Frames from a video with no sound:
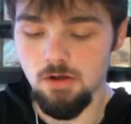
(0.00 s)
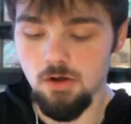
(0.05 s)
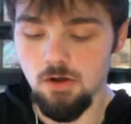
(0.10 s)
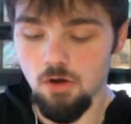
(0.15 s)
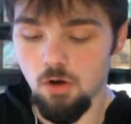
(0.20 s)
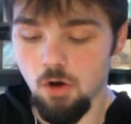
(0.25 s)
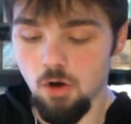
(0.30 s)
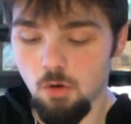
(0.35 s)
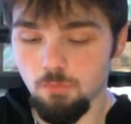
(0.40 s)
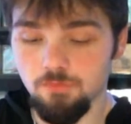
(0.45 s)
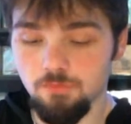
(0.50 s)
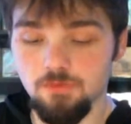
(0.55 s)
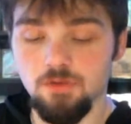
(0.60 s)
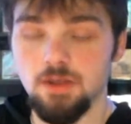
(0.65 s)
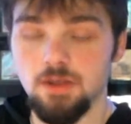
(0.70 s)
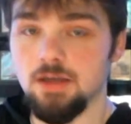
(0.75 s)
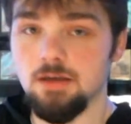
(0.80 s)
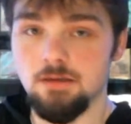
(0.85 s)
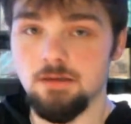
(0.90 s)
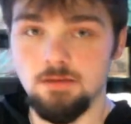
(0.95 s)

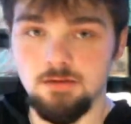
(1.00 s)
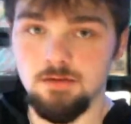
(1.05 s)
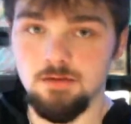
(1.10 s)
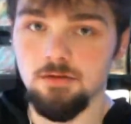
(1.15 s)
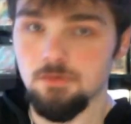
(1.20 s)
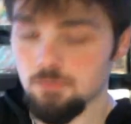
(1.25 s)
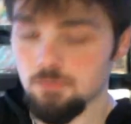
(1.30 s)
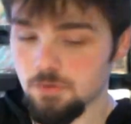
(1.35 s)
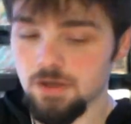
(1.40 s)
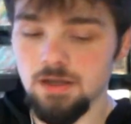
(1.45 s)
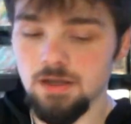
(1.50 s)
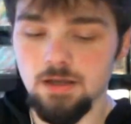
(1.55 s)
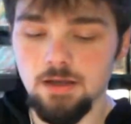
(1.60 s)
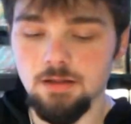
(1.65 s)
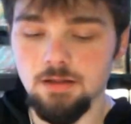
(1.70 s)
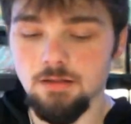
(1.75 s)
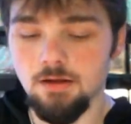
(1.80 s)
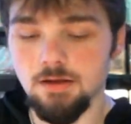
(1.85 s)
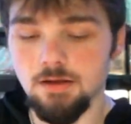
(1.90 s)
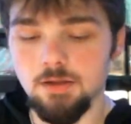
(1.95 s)
hopefully, we can
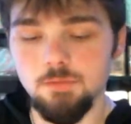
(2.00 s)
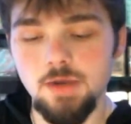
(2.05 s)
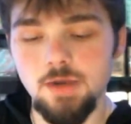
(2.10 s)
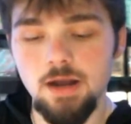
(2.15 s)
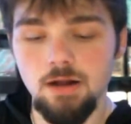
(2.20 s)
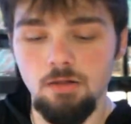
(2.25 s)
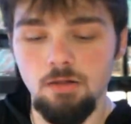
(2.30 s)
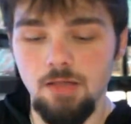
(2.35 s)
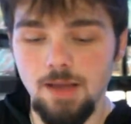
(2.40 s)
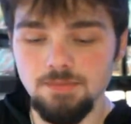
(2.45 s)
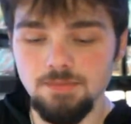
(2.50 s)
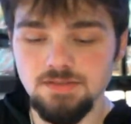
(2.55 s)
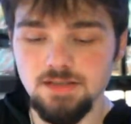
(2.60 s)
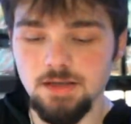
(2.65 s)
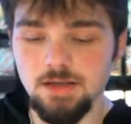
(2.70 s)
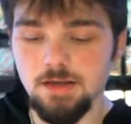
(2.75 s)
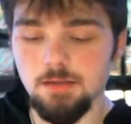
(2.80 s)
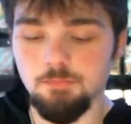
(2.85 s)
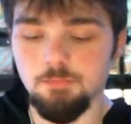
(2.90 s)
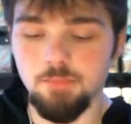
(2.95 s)
get lucky. We got a collapse
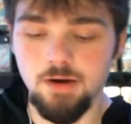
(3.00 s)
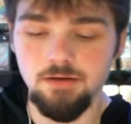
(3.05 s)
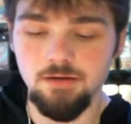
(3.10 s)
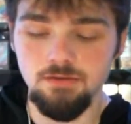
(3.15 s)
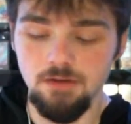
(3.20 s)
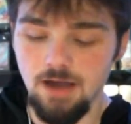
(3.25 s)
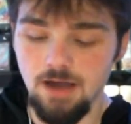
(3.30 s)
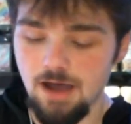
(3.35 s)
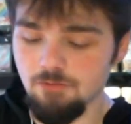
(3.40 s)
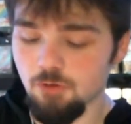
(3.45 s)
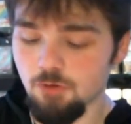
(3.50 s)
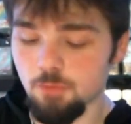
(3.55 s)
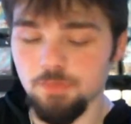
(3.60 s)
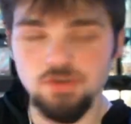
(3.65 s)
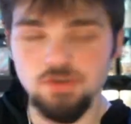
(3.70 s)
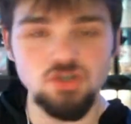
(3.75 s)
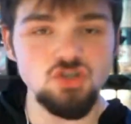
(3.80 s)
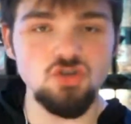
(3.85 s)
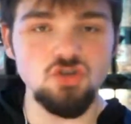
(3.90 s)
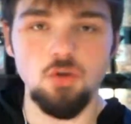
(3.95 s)
stadium fair tick. I've
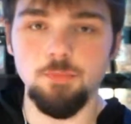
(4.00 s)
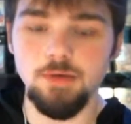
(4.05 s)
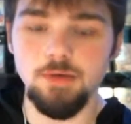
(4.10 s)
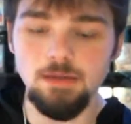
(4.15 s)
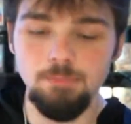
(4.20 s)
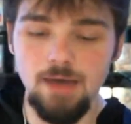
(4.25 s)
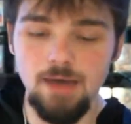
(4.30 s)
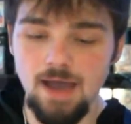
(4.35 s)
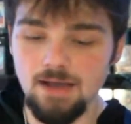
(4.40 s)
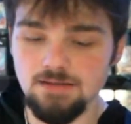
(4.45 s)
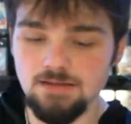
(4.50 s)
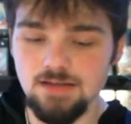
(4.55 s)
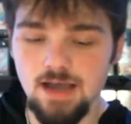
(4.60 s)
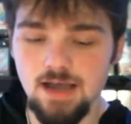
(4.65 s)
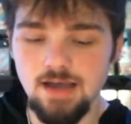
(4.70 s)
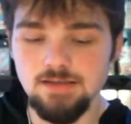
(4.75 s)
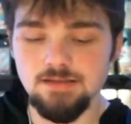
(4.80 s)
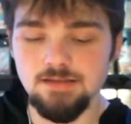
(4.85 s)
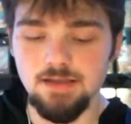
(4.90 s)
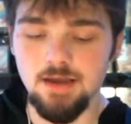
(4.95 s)
opened so many packs,
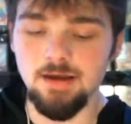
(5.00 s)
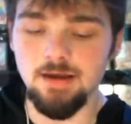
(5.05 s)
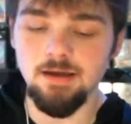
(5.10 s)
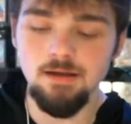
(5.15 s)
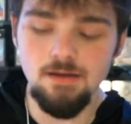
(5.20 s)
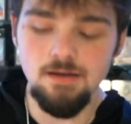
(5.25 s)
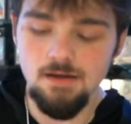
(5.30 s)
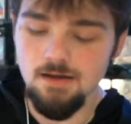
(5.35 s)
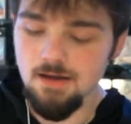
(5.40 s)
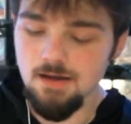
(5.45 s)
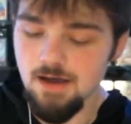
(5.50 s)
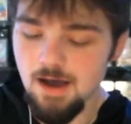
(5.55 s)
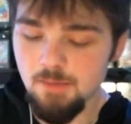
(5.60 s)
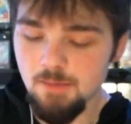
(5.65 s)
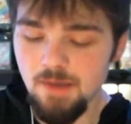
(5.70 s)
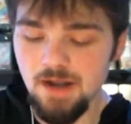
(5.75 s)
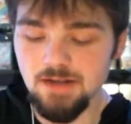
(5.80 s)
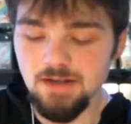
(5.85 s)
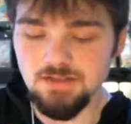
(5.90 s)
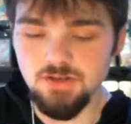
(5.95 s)
guys. Like, I'm
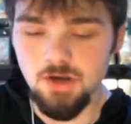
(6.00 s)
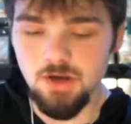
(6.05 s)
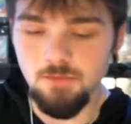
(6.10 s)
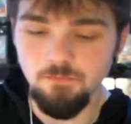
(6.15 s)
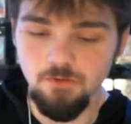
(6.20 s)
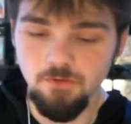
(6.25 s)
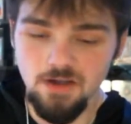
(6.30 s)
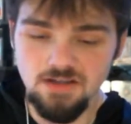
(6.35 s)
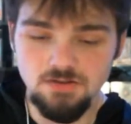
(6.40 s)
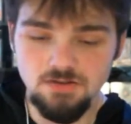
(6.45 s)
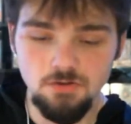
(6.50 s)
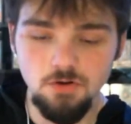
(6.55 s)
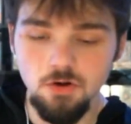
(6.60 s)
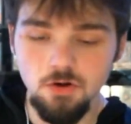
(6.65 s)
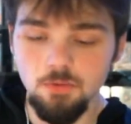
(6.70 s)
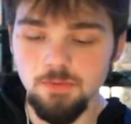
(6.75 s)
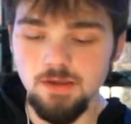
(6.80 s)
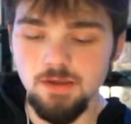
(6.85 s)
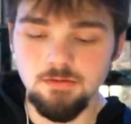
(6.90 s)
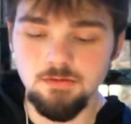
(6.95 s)
on Instagram. If you guys don't
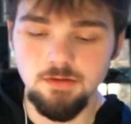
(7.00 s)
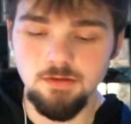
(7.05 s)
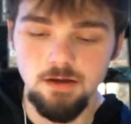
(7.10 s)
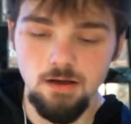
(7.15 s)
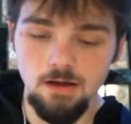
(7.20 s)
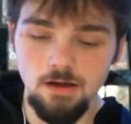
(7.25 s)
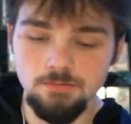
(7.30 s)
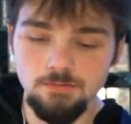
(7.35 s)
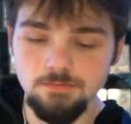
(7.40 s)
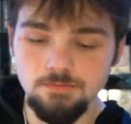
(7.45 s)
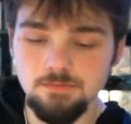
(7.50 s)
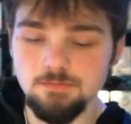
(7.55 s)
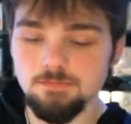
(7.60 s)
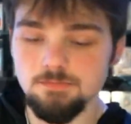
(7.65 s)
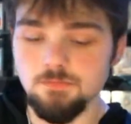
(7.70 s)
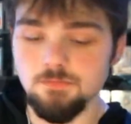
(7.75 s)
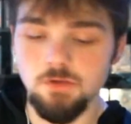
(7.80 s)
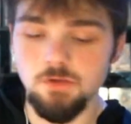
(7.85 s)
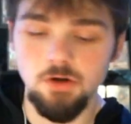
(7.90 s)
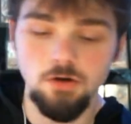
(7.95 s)
know me, uh,
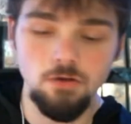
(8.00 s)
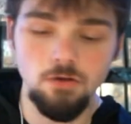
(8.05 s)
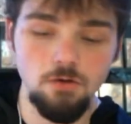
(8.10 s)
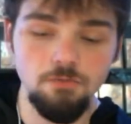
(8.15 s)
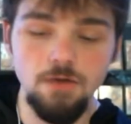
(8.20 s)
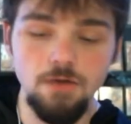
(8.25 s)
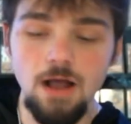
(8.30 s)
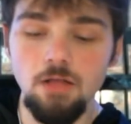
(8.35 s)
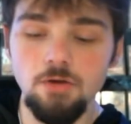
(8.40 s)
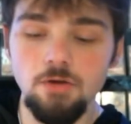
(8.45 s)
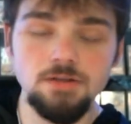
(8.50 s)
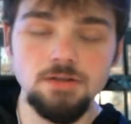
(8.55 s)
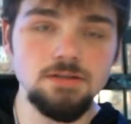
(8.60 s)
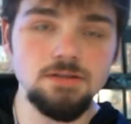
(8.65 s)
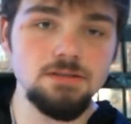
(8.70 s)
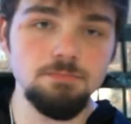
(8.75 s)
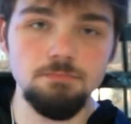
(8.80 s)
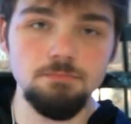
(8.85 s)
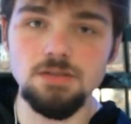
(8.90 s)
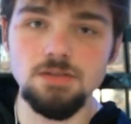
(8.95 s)
you know, go follow it.
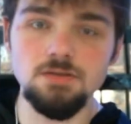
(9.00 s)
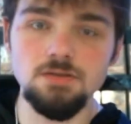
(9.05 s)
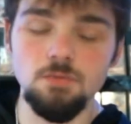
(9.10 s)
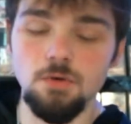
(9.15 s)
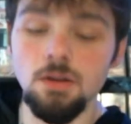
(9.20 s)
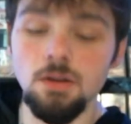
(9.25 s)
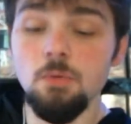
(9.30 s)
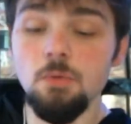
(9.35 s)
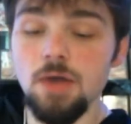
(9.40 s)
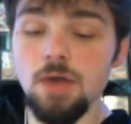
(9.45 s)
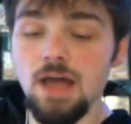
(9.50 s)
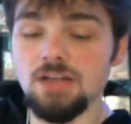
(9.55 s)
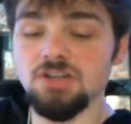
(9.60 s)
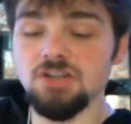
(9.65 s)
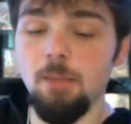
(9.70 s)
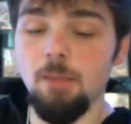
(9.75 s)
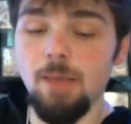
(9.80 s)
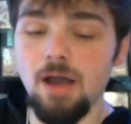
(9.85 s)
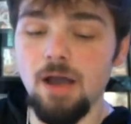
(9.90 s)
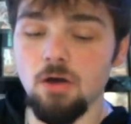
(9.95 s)
It means the world. We got
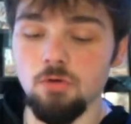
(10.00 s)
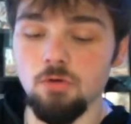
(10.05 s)
Trimackle